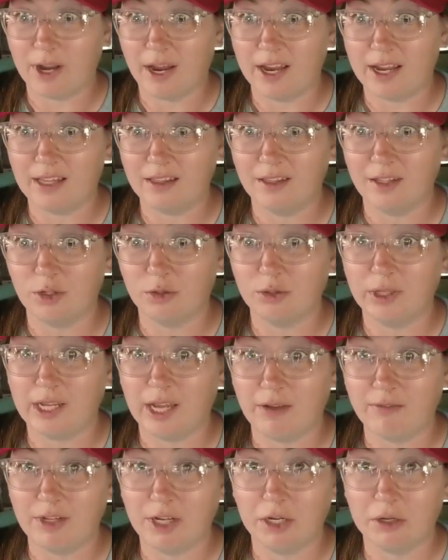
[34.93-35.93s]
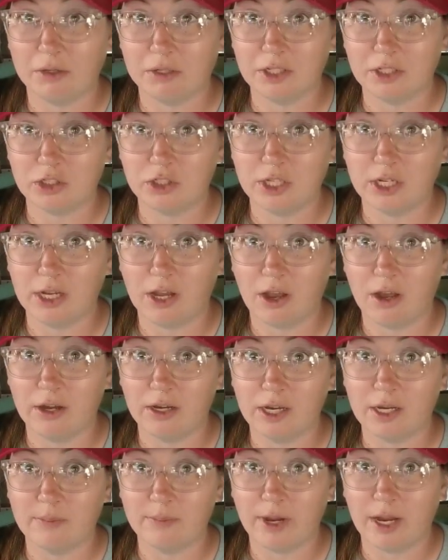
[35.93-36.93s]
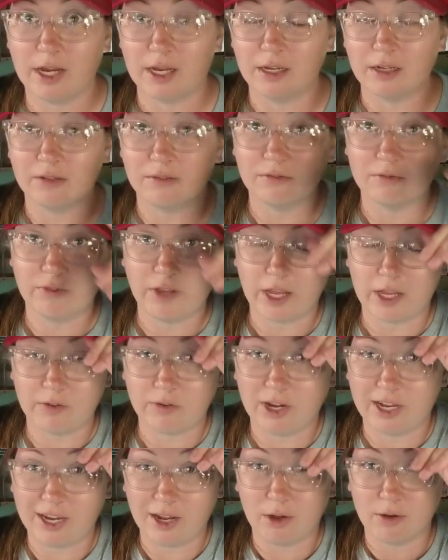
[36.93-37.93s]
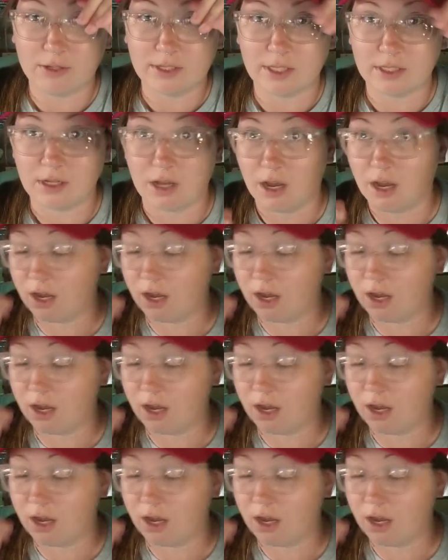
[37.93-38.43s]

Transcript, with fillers: I literally have the air conditioning on in my van right now because it's